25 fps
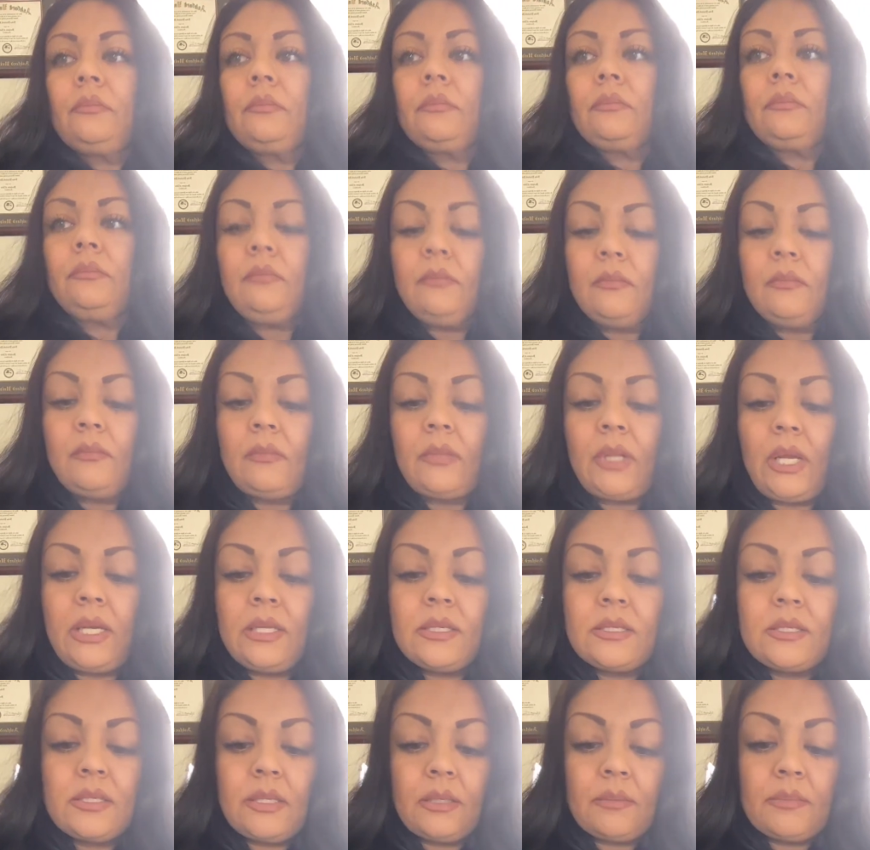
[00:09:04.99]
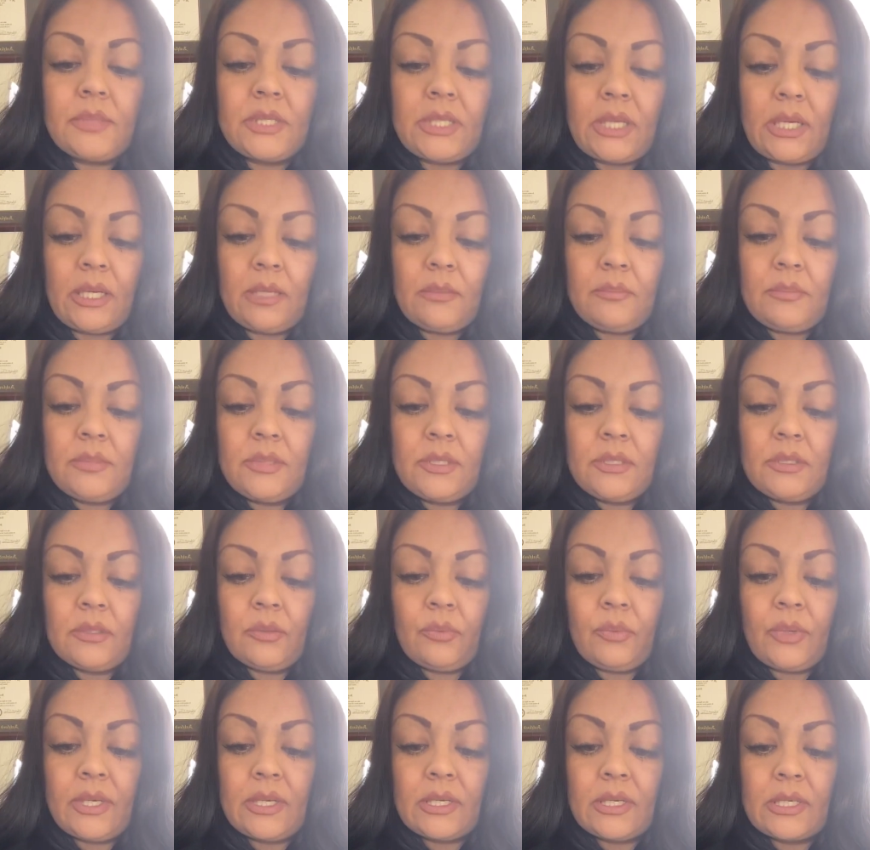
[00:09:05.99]
don't always turn out to go
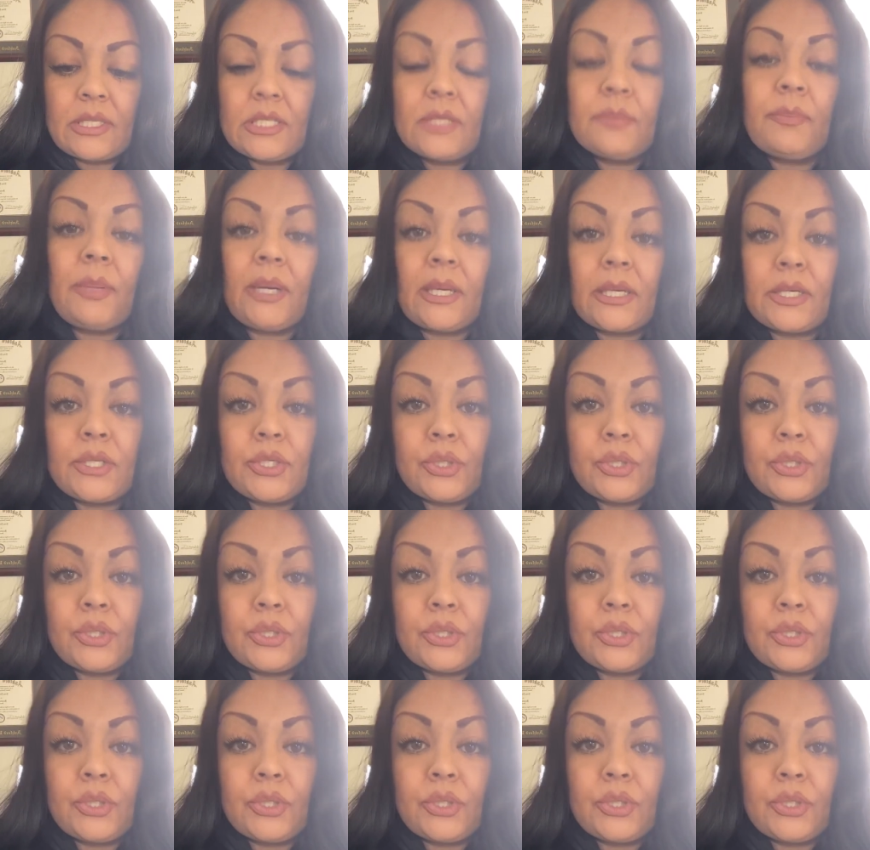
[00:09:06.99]
our way.